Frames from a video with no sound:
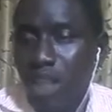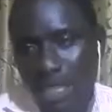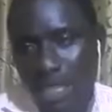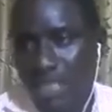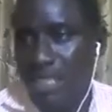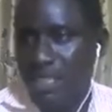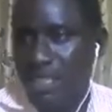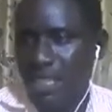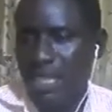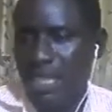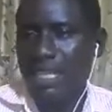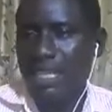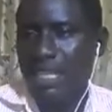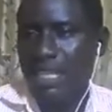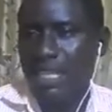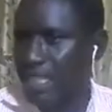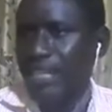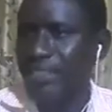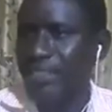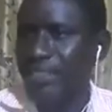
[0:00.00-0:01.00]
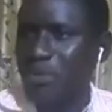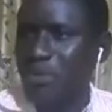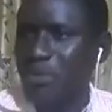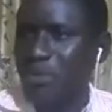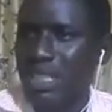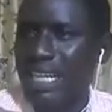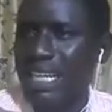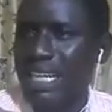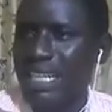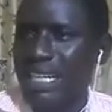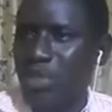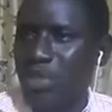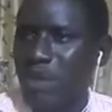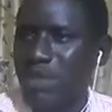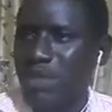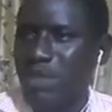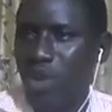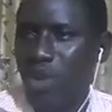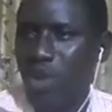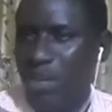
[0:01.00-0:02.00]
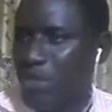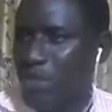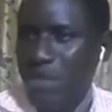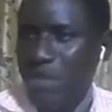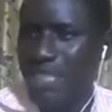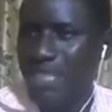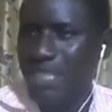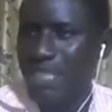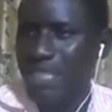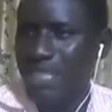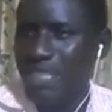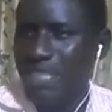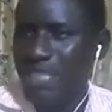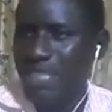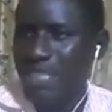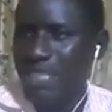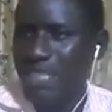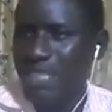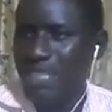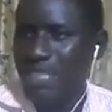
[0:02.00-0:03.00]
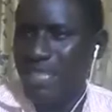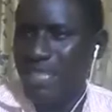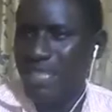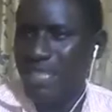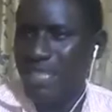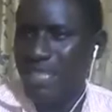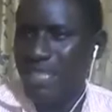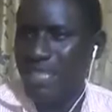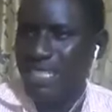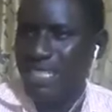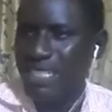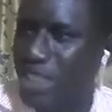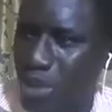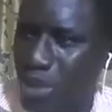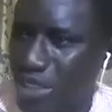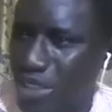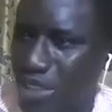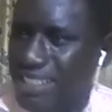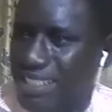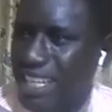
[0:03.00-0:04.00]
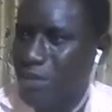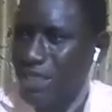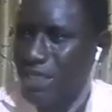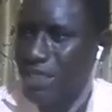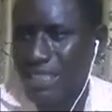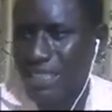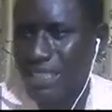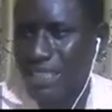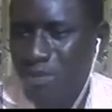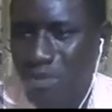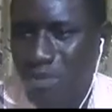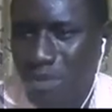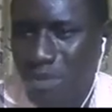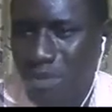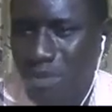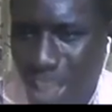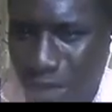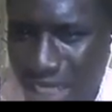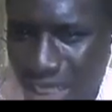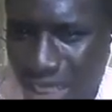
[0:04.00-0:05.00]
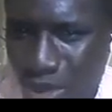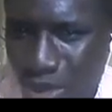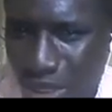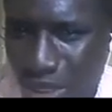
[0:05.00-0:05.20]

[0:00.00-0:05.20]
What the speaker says: Offset is like a discount given. I get what I'm saying, or a rebate given on the what, or the tax liability.